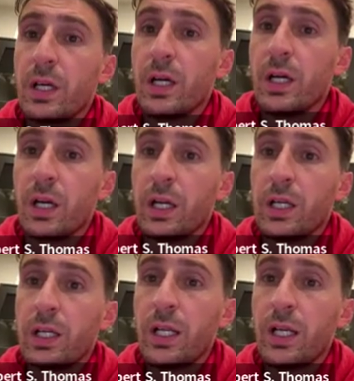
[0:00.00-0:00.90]
All right,
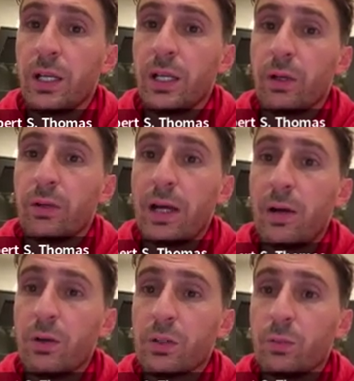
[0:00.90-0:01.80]
and I get rid of
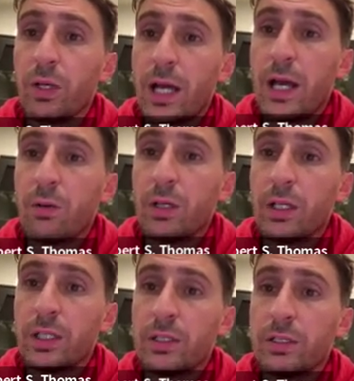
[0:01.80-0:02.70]
hours. 1 hour
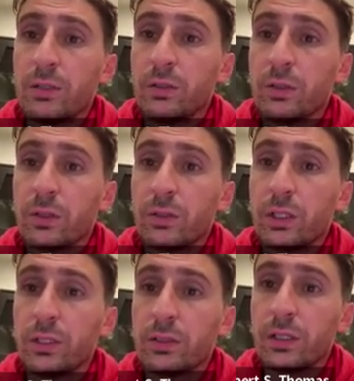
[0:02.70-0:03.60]
is equal to
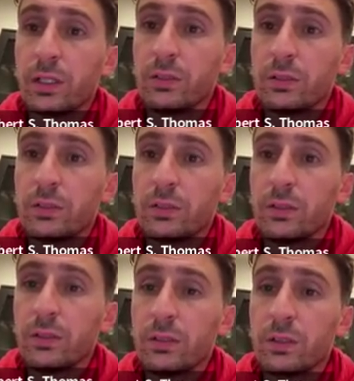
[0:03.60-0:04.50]
30
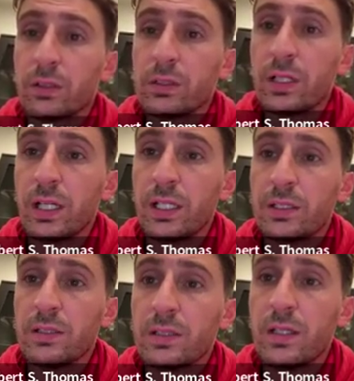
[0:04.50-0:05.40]

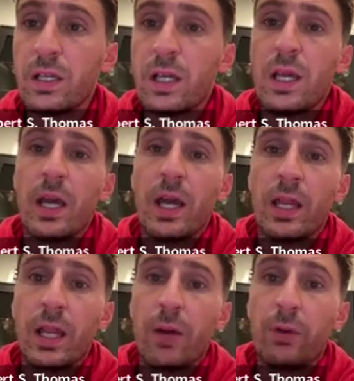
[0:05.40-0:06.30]
seconds. And
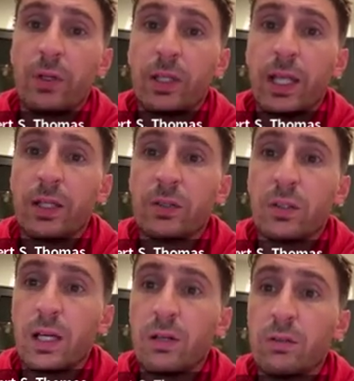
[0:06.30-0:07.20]
then I would do cancel
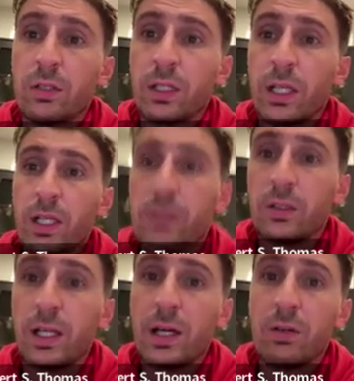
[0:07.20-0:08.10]
out, cancel
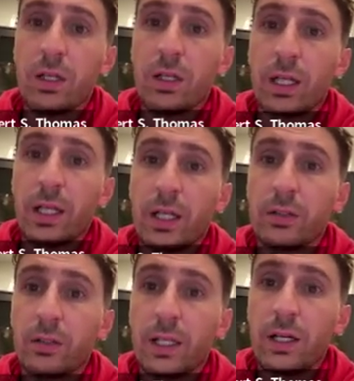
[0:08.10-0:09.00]
out,
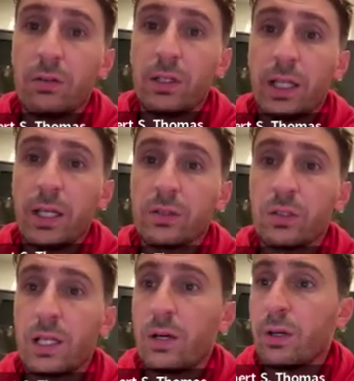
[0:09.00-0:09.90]
cancel out, cancel
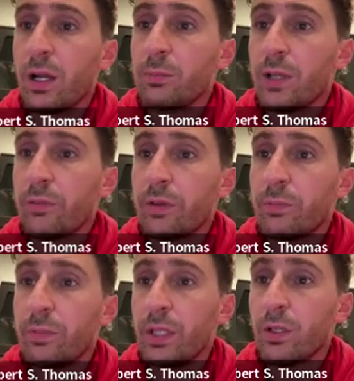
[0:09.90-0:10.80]
out. And I'm left with
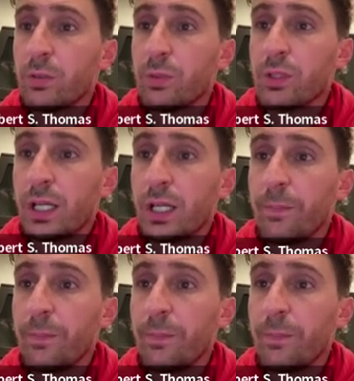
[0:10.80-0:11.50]
meters per second.